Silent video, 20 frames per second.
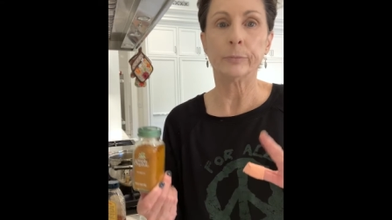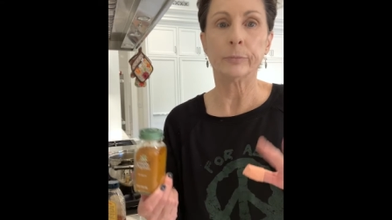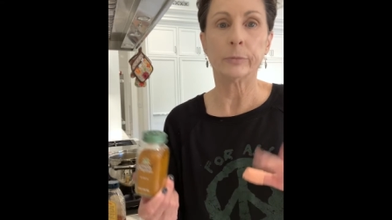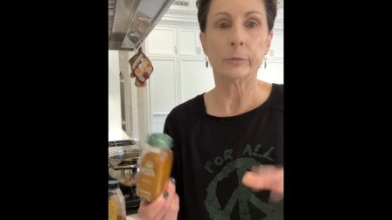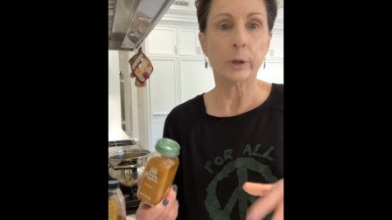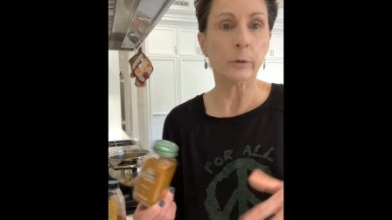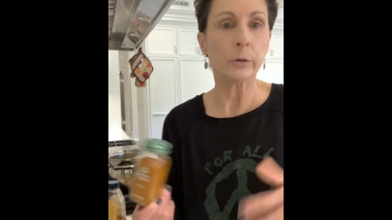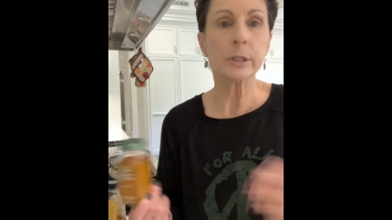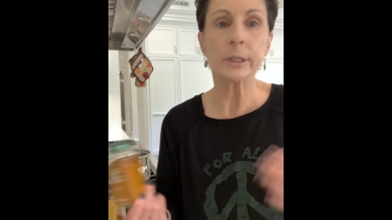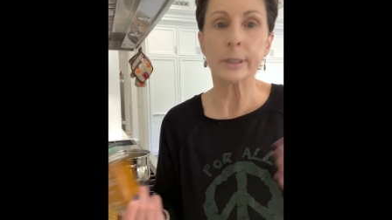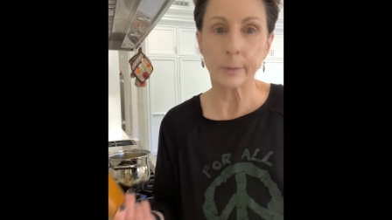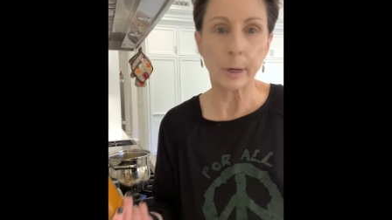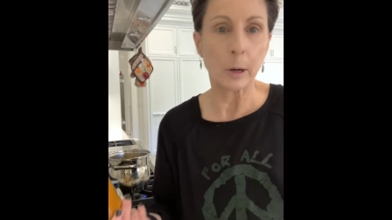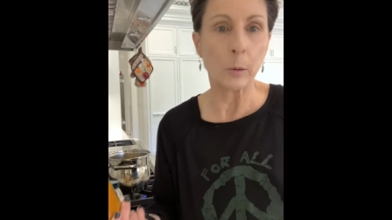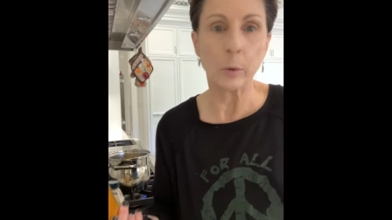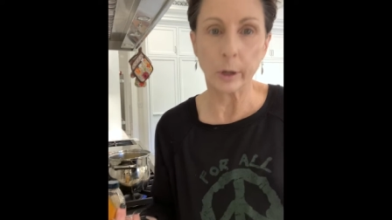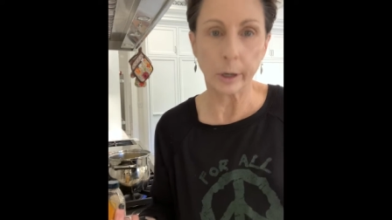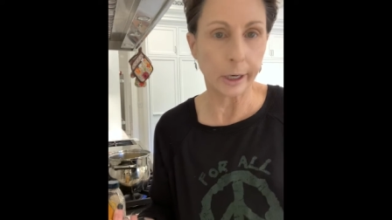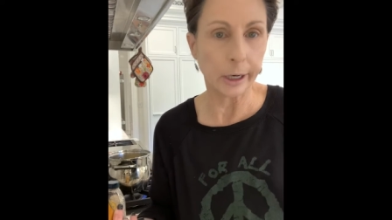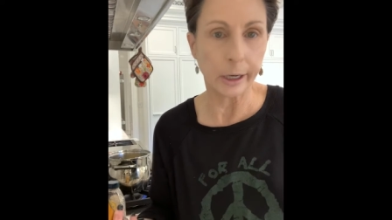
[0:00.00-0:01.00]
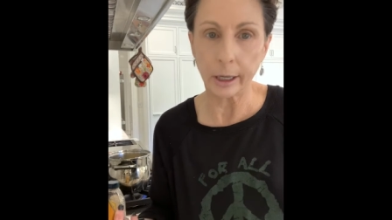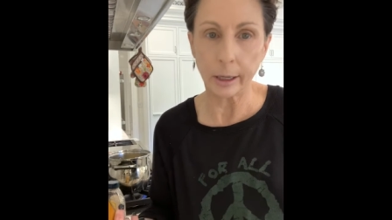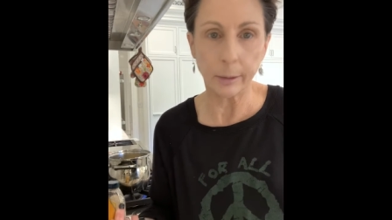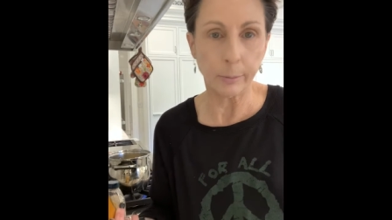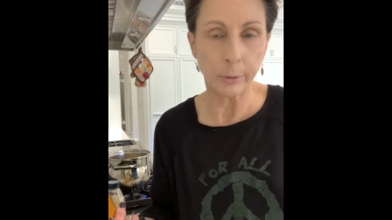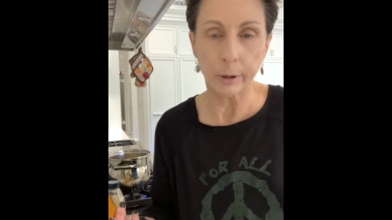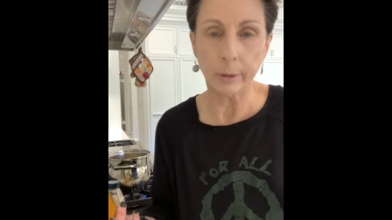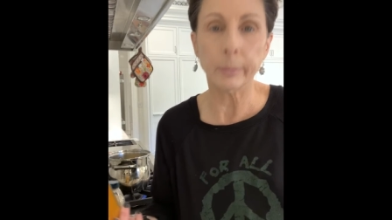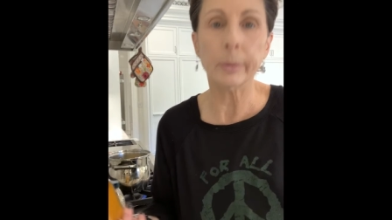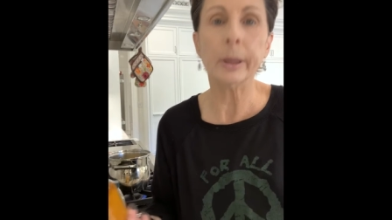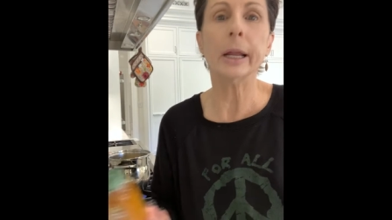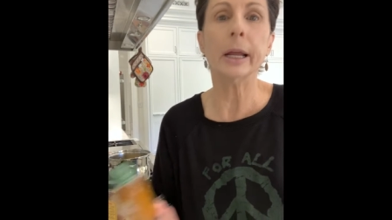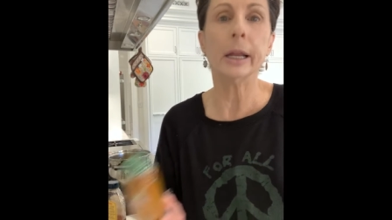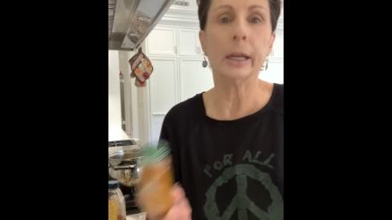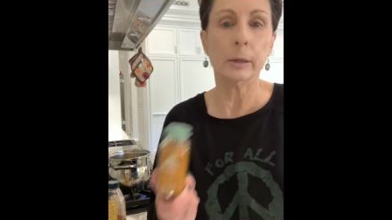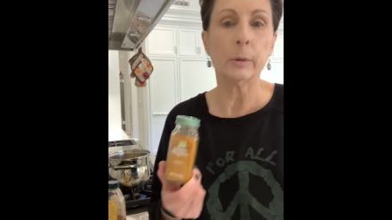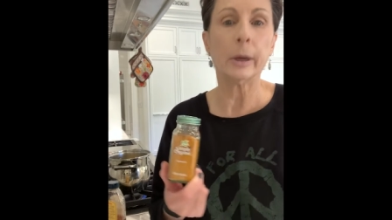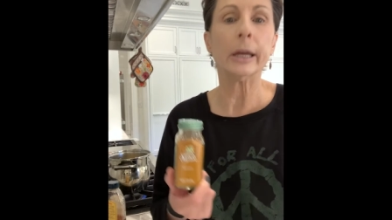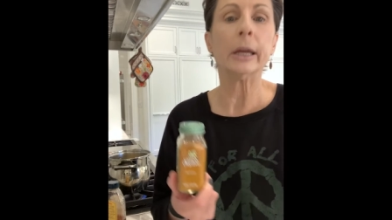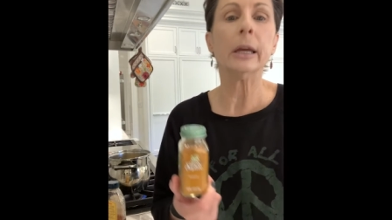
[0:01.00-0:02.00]
Notice I'm not wearing an apron, but
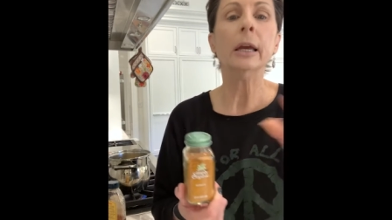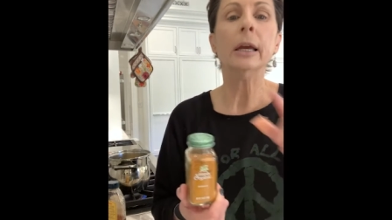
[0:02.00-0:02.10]
anyway.